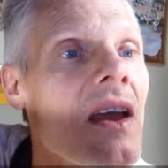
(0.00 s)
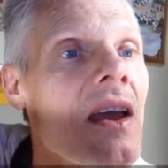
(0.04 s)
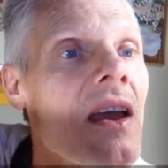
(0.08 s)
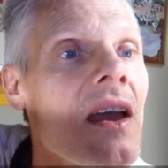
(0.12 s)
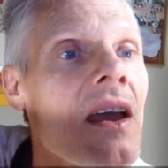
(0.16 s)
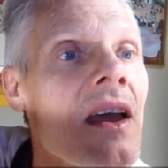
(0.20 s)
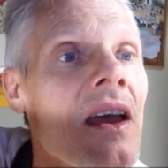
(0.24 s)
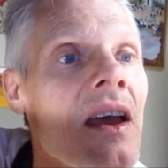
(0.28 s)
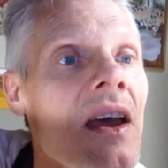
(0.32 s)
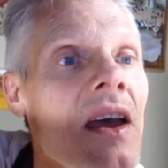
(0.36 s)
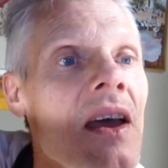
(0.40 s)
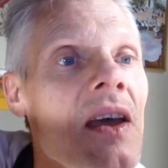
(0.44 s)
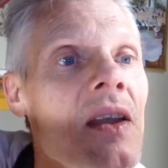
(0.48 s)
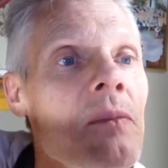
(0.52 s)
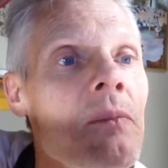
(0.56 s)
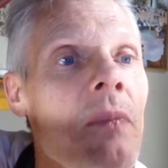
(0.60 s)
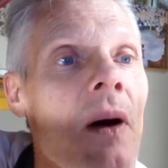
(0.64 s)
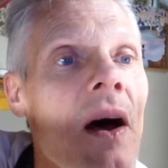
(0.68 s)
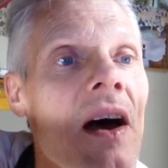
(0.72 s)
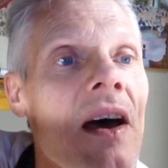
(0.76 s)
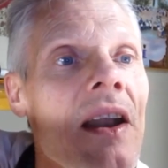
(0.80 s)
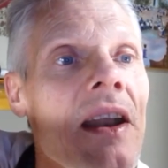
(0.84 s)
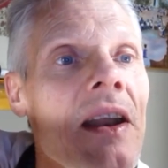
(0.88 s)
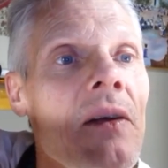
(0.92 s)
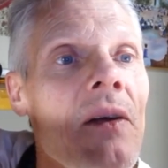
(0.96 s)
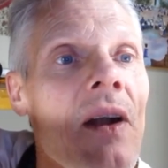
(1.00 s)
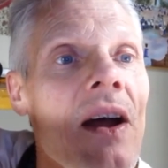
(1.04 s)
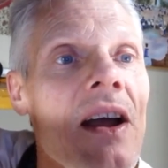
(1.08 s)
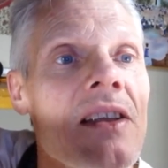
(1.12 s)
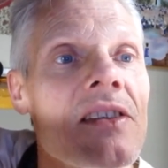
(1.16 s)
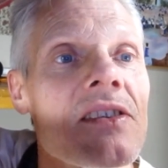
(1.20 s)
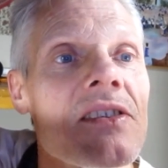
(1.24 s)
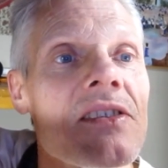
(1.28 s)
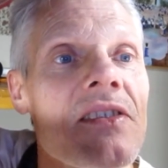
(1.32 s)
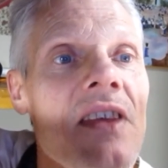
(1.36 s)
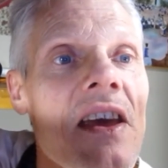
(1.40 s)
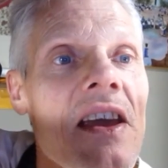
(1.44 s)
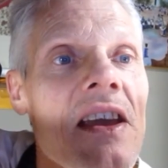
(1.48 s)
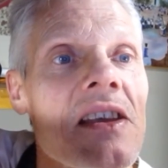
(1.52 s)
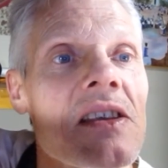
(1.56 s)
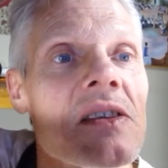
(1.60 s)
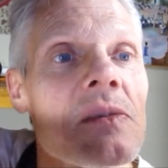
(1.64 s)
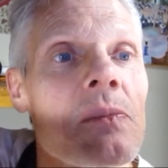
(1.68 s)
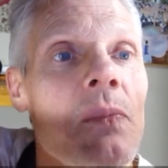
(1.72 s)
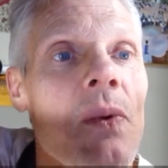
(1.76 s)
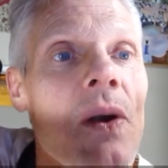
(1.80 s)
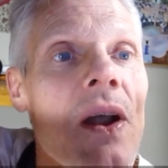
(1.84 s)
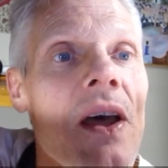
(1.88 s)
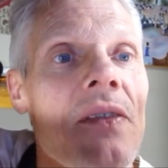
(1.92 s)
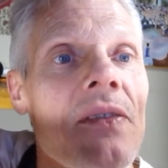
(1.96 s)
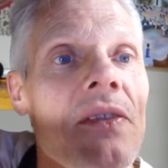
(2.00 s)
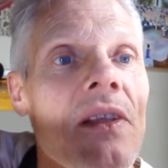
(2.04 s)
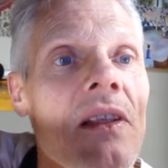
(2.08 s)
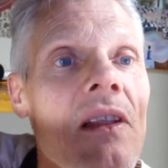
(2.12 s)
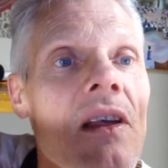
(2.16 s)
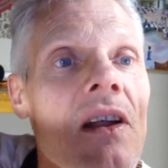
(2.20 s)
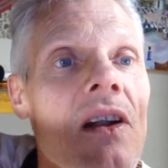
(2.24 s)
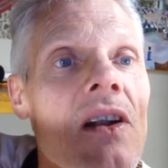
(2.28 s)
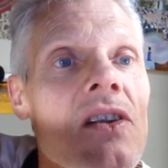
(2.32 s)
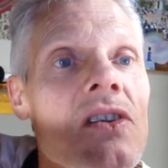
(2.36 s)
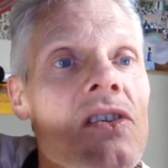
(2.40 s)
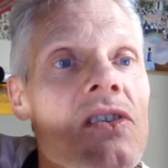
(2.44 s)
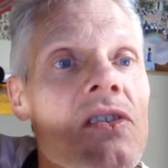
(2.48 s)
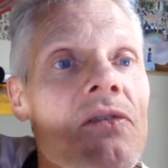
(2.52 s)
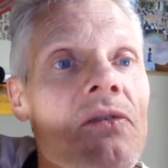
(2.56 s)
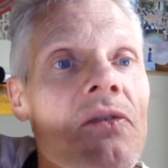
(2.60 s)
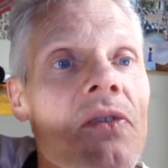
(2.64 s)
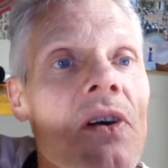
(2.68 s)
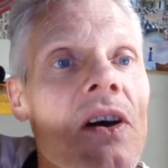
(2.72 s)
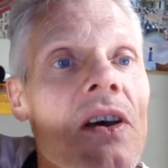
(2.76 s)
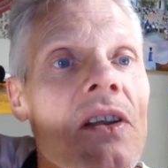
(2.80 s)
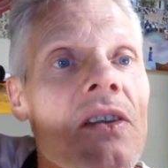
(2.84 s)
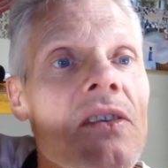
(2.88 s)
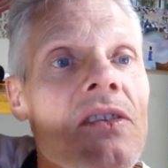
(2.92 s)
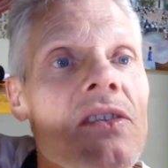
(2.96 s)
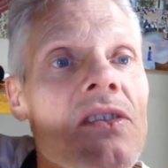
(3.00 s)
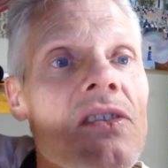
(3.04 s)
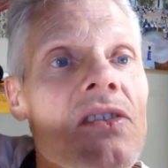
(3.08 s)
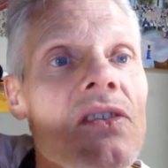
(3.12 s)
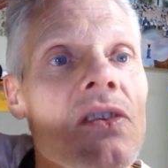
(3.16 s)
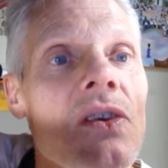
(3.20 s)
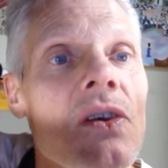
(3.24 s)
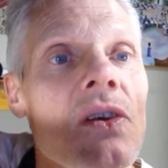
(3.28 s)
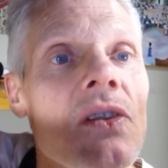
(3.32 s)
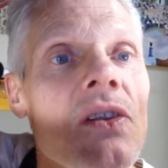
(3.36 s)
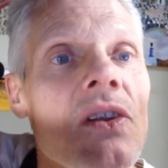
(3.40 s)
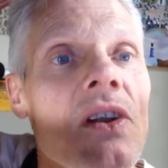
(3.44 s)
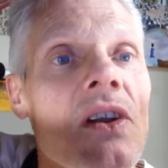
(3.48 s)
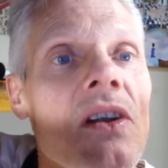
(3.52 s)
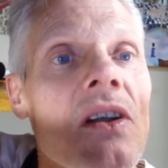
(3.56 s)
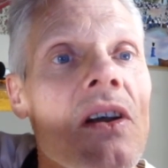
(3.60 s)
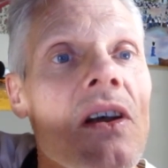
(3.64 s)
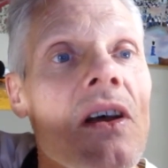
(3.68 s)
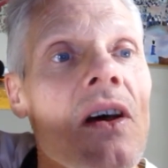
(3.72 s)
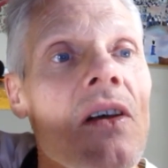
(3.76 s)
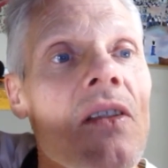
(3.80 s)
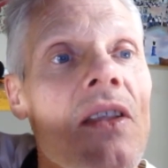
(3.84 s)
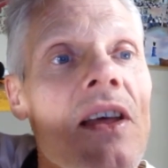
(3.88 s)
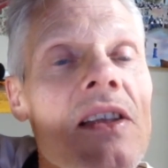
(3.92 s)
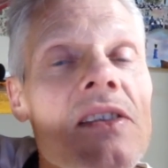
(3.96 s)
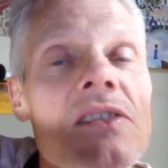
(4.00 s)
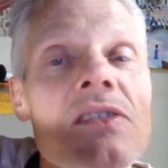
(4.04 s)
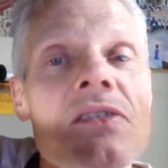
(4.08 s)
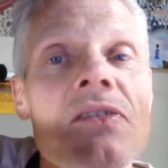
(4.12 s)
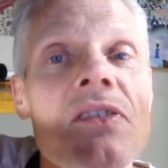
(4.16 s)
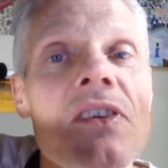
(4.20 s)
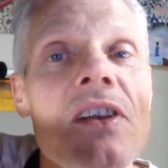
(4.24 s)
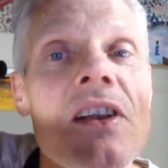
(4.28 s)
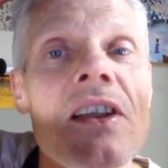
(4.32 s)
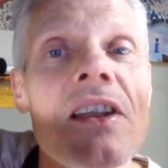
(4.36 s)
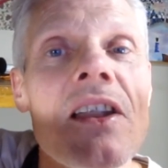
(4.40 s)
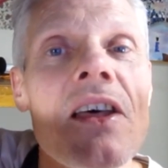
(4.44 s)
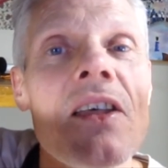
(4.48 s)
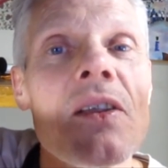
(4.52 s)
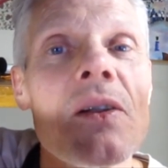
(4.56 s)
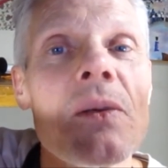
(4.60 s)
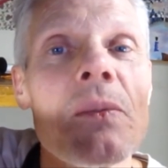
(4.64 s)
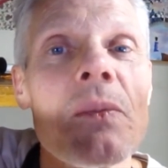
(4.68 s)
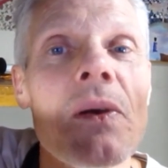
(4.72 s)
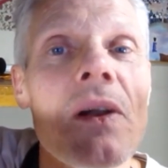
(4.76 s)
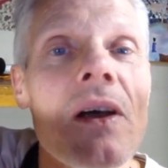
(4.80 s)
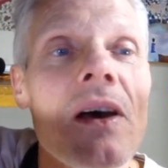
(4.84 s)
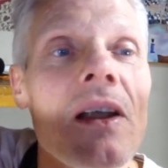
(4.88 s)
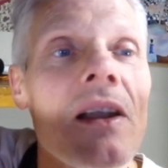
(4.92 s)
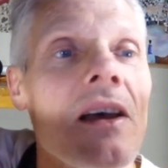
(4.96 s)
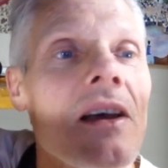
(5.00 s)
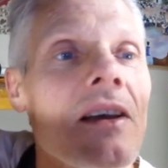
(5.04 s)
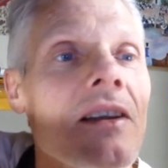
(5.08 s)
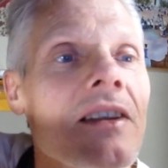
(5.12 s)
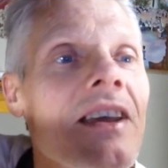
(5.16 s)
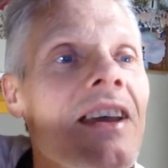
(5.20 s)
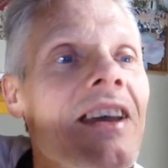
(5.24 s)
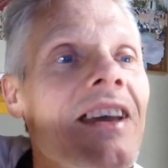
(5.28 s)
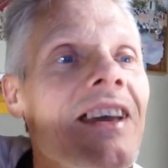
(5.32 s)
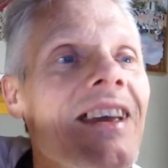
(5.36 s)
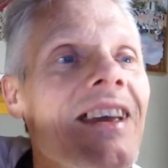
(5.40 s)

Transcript: And Bonnie writes, Thanks, Brett, the large foot soother. Oh, that's for another product.